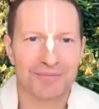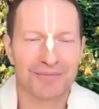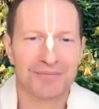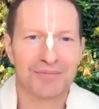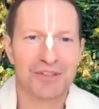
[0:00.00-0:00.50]

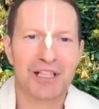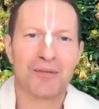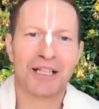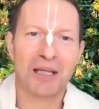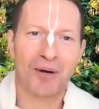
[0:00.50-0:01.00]
Srila
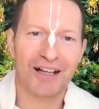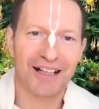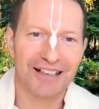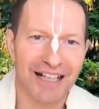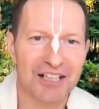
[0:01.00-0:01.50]
Bhakti
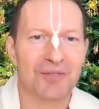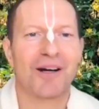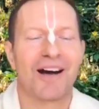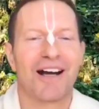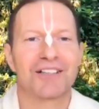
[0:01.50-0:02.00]
Pragyan Kesha
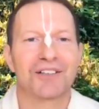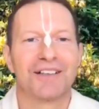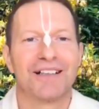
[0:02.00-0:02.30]
Maharaj.